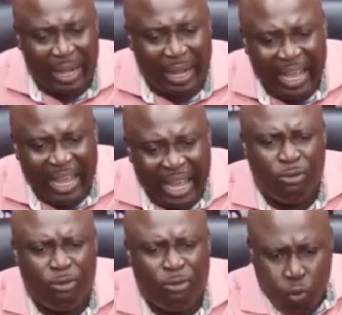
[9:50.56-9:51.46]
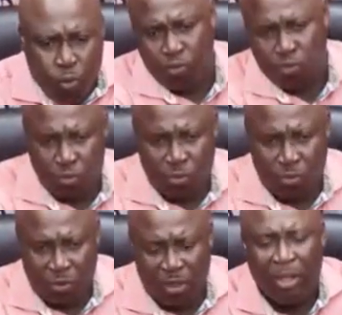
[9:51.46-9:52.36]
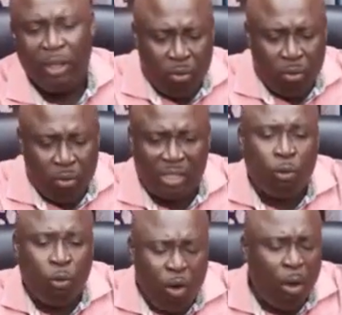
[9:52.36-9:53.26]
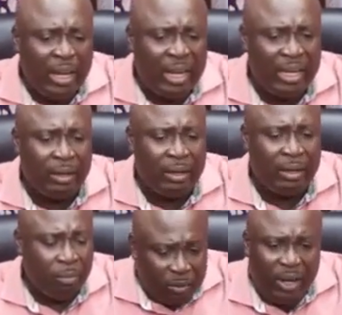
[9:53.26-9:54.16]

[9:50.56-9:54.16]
I'm a Ghana for because economy the